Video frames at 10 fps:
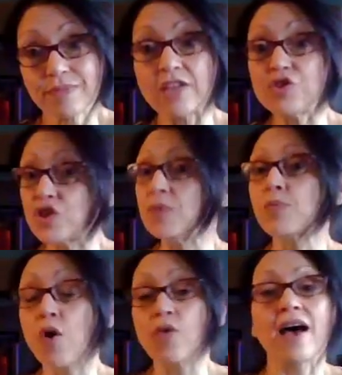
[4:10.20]
And she
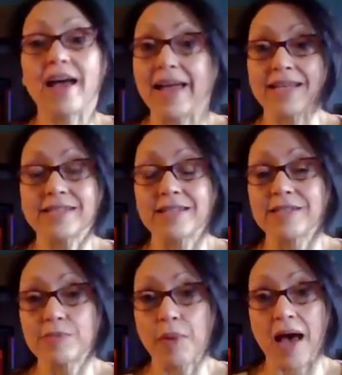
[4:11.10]
brought that
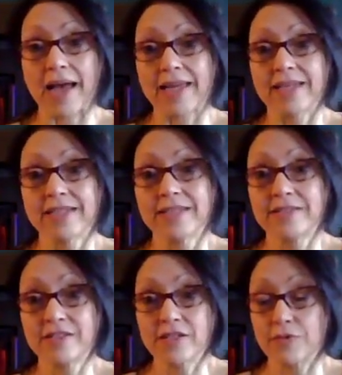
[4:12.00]
essence back
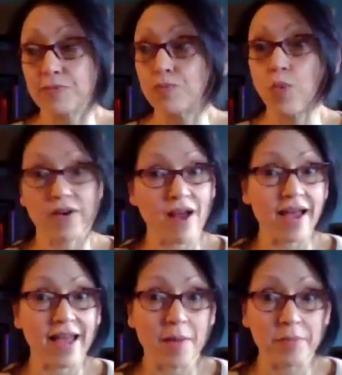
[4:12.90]
to where
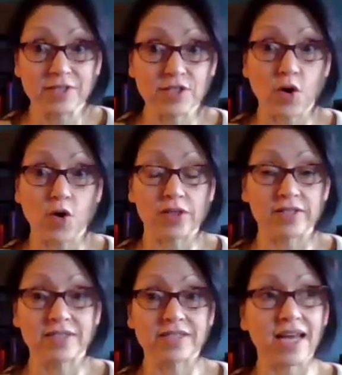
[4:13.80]
I am in
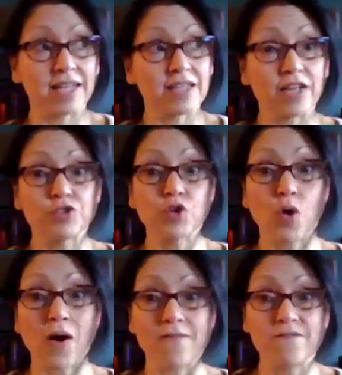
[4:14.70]
Scotland and
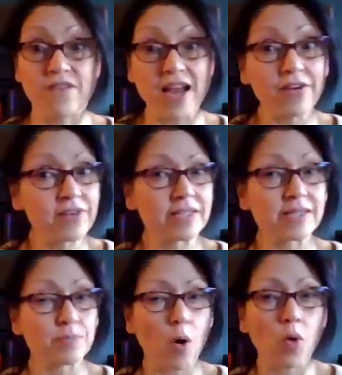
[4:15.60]
taught a very
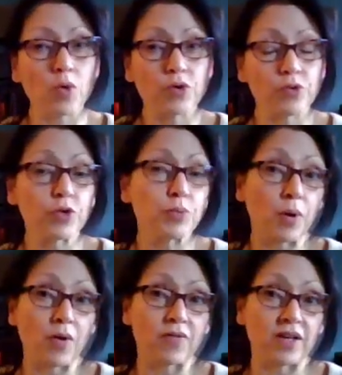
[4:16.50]
small group
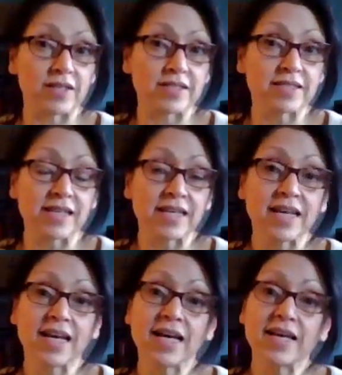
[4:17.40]
of us
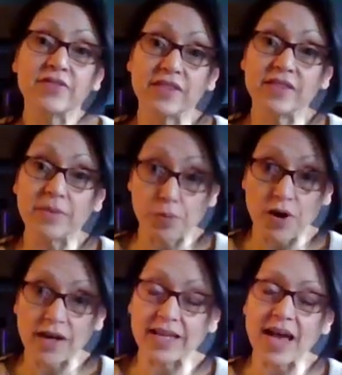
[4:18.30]
the
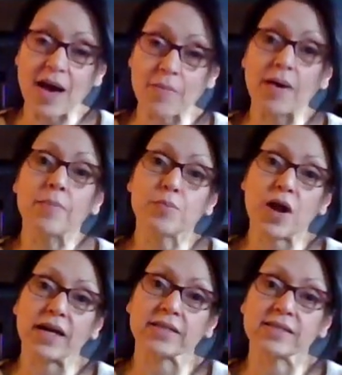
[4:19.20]
pranayama
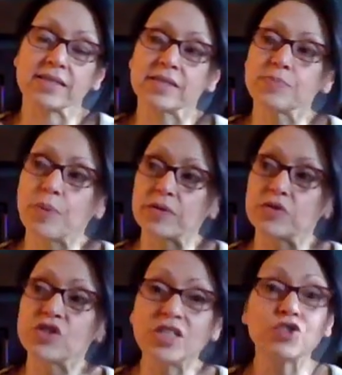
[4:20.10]
practices, but
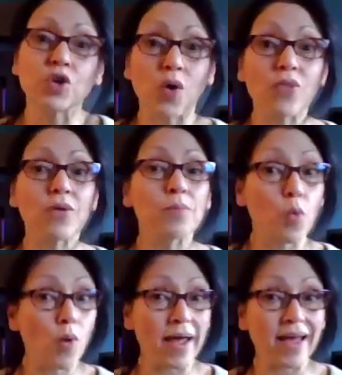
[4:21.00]
she taught
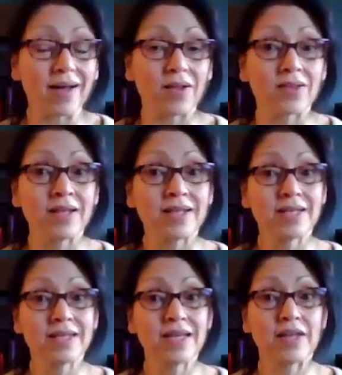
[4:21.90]
them well.
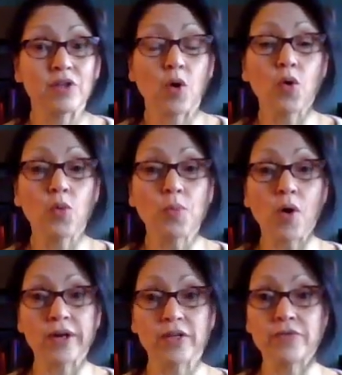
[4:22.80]
And the whole
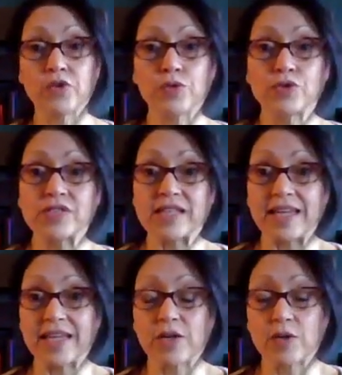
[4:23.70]
point of you
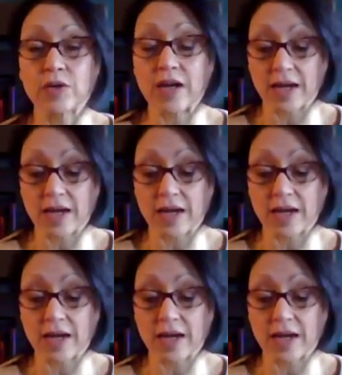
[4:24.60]
saying